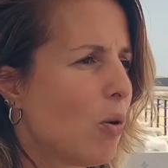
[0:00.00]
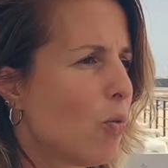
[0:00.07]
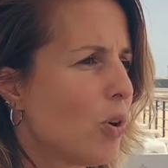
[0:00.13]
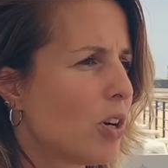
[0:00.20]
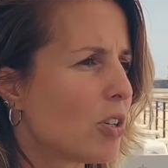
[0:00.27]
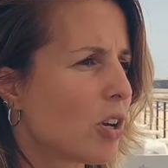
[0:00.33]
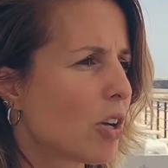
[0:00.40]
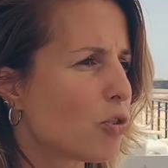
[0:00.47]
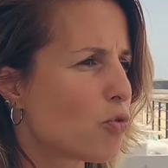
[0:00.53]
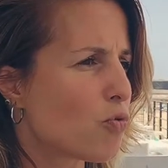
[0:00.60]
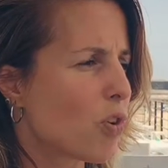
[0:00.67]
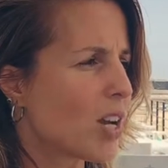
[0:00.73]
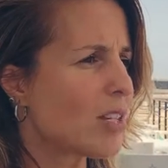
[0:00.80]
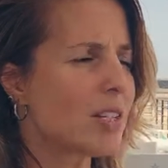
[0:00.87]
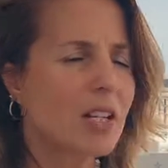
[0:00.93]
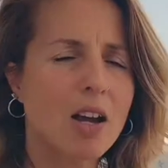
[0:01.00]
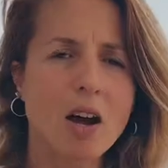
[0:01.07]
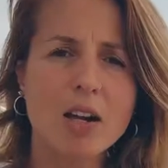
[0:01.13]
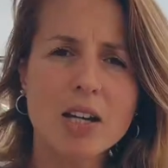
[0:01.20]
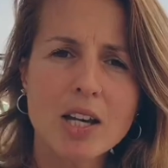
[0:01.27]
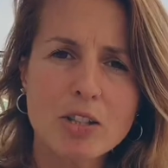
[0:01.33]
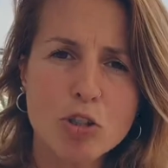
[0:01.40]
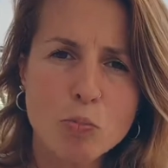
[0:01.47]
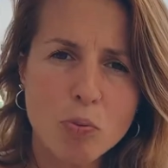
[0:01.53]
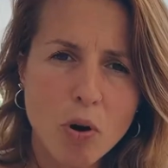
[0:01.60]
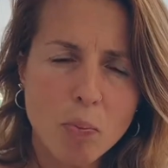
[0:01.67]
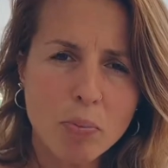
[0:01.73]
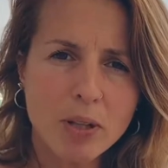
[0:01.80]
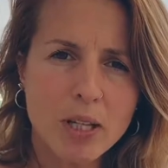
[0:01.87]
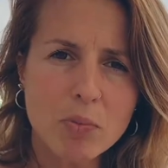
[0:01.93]
we're not raising our kids
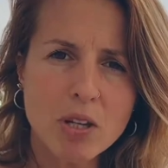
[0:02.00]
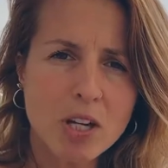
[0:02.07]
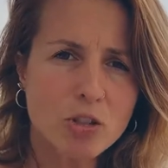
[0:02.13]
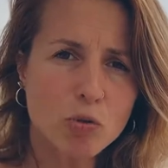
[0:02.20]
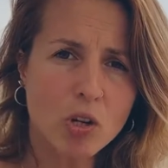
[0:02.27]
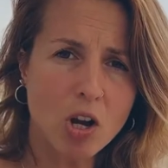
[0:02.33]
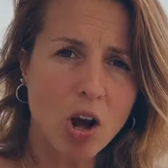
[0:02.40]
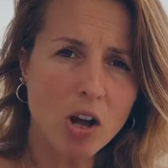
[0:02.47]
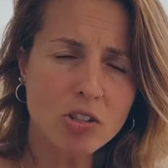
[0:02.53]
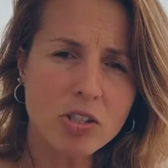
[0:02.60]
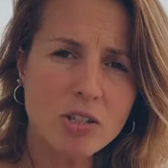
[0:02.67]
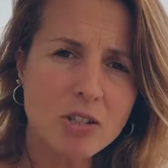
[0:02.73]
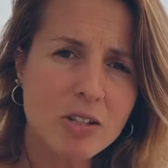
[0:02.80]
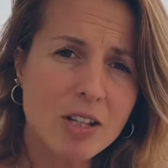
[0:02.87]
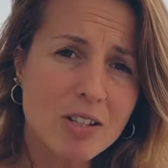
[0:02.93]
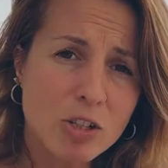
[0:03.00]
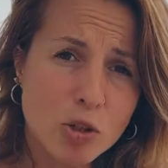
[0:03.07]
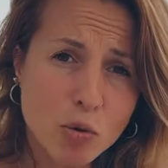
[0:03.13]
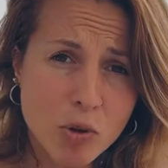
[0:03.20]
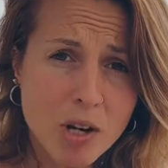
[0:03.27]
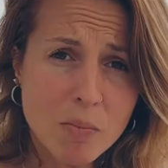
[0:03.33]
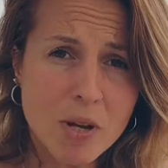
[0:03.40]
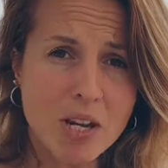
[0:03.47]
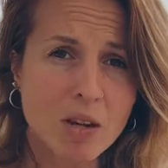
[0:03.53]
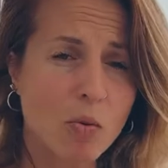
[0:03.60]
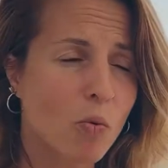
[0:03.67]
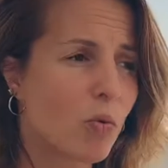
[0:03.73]
properly because we're constantly screaming,